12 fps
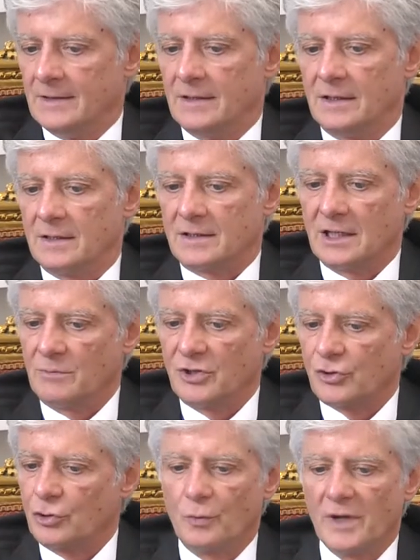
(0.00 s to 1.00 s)
Uh, same is
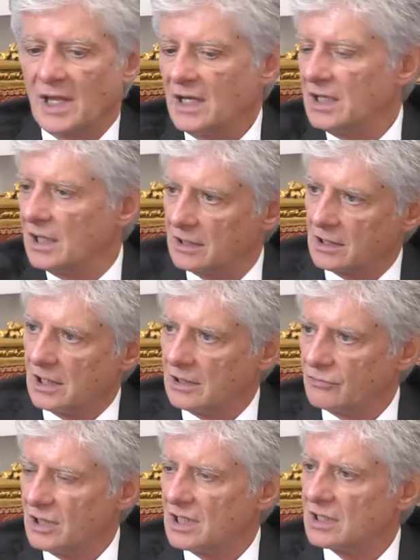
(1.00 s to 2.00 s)
true with any other countries.